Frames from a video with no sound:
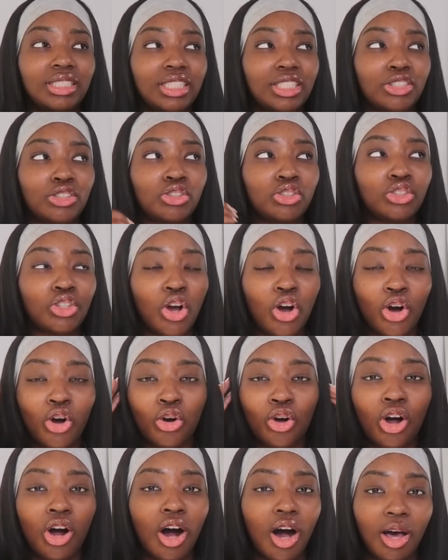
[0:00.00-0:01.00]
just
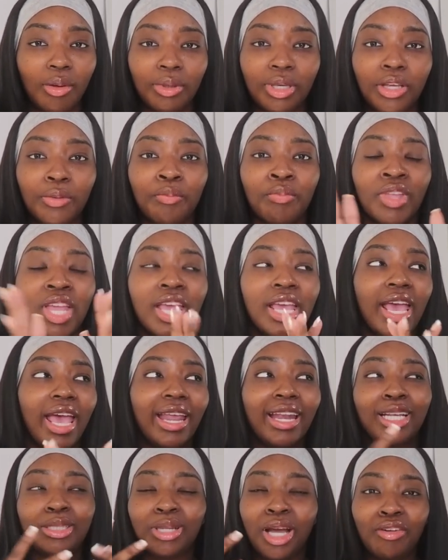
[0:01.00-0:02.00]
so calming
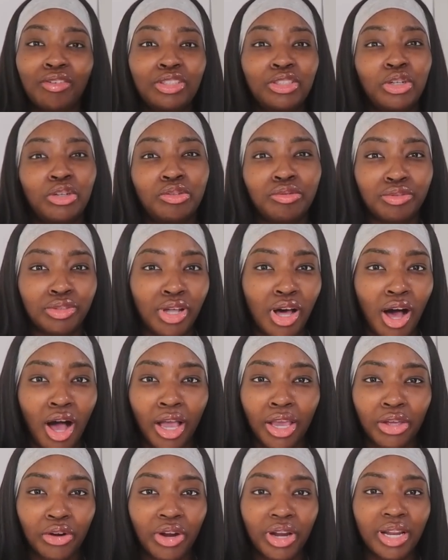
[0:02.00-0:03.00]
and that's why i really don't
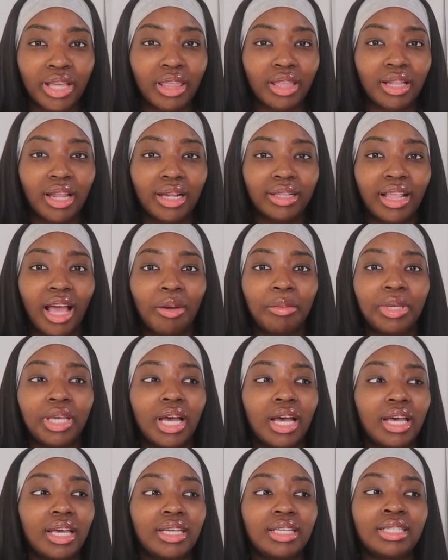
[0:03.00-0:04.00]
vlog it or anything like that
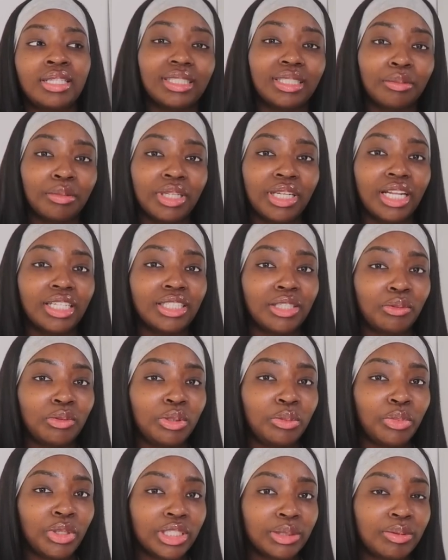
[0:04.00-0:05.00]
because it's something that
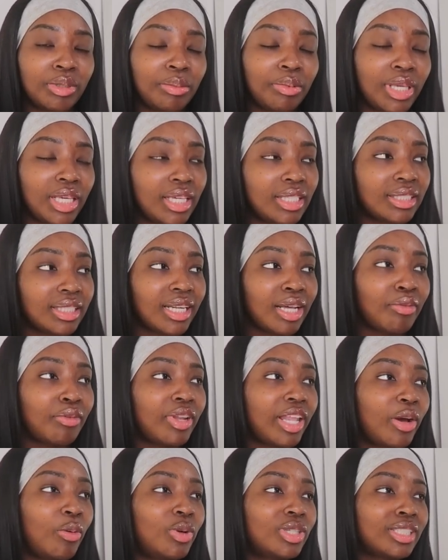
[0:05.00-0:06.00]
generally brings me peace and i
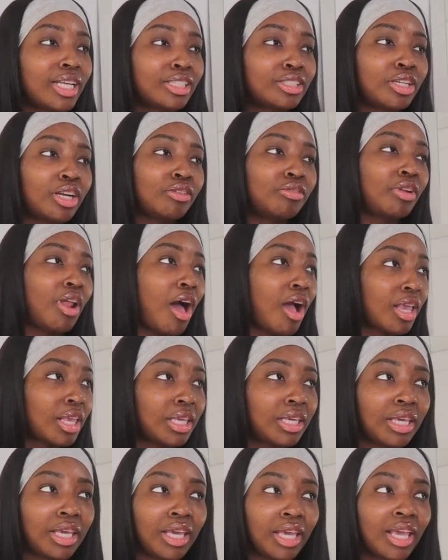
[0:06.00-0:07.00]
feel like once i start
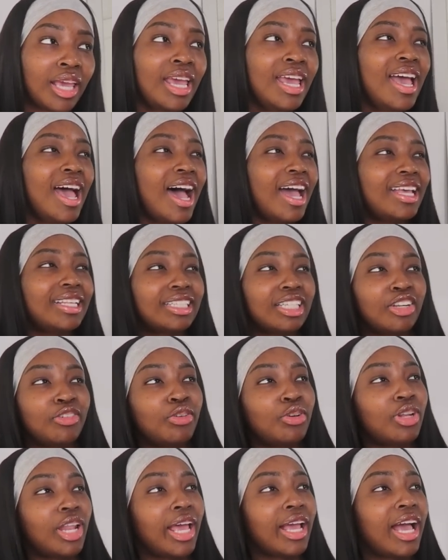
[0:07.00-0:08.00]
vlogging it it's gonna
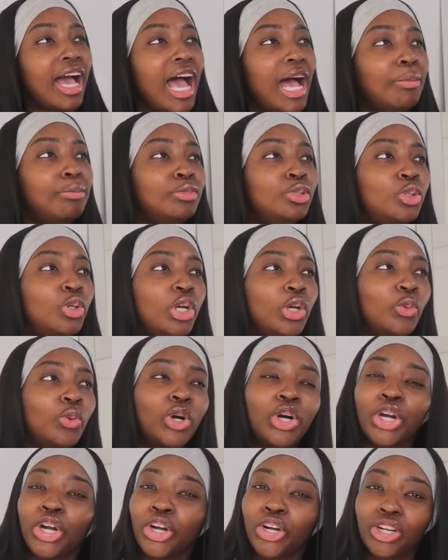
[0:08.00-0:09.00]
feel like i'm doing
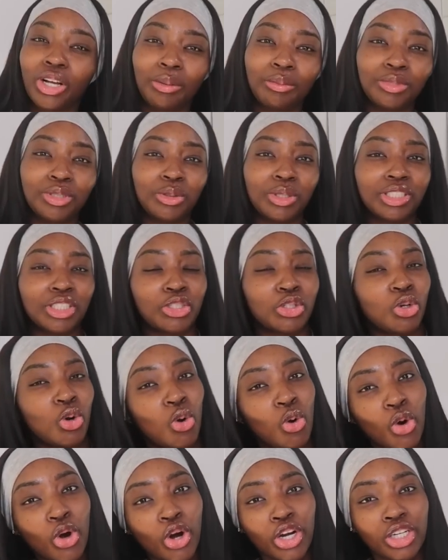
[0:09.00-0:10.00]
work i'm doing it's a
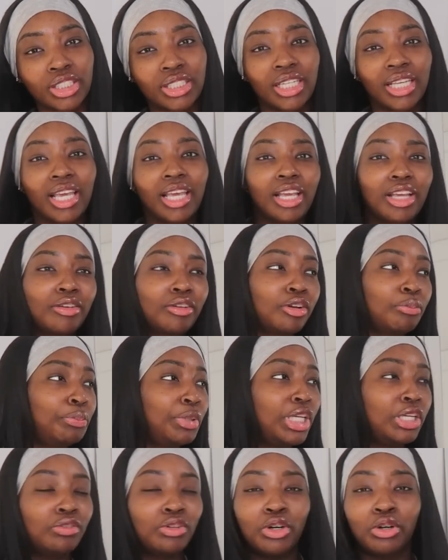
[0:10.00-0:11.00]
chore to get
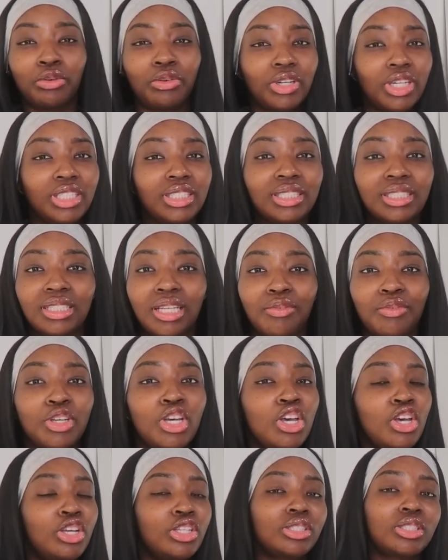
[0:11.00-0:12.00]
b-roll footage and stuff
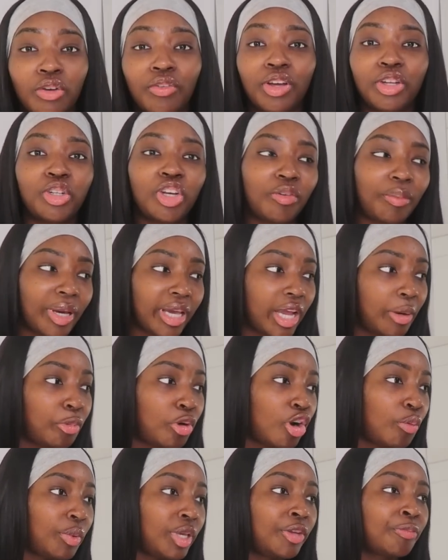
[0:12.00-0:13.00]
so if i do have my
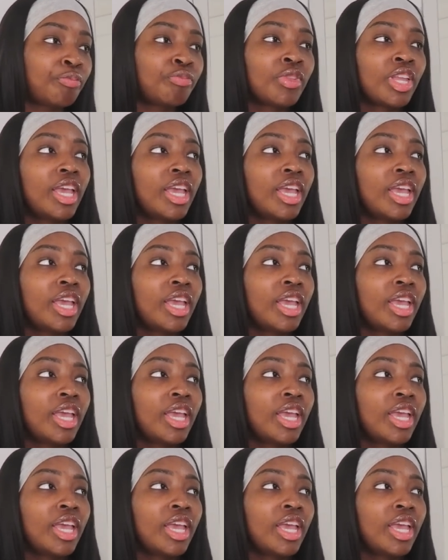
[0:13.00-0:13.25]
camera on me